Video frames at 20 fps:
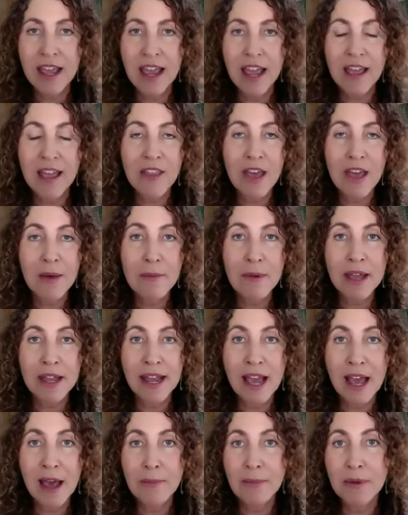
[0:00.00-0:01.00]
And that
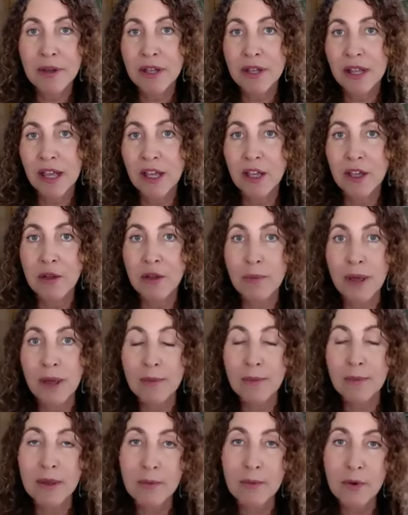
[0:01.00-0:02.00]
might happen, like you
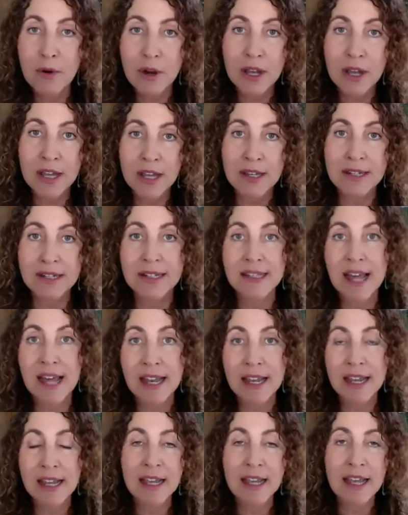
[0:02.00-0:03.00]
might be more
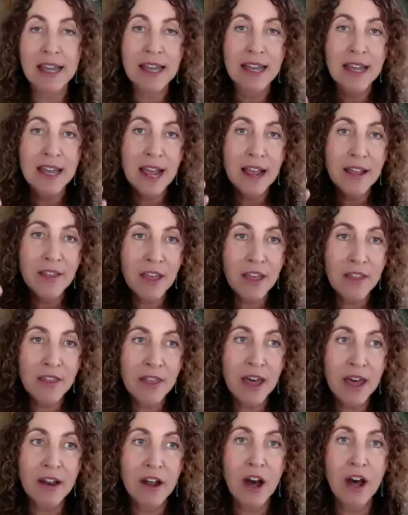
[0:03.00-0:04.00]
kinesthetic, and then
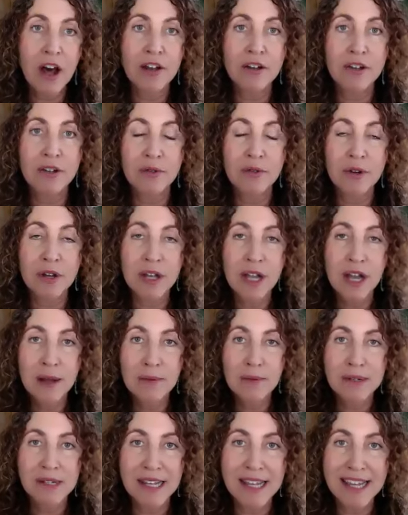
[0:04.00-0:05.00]
that auditory
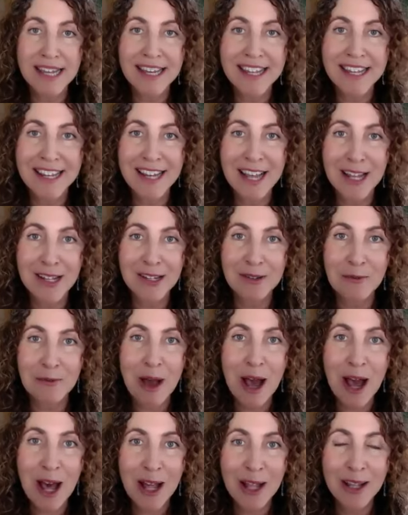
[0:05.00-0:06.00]
comes in as
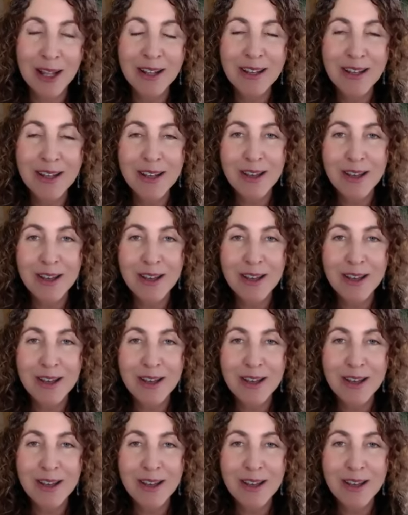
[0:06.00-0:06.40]
well.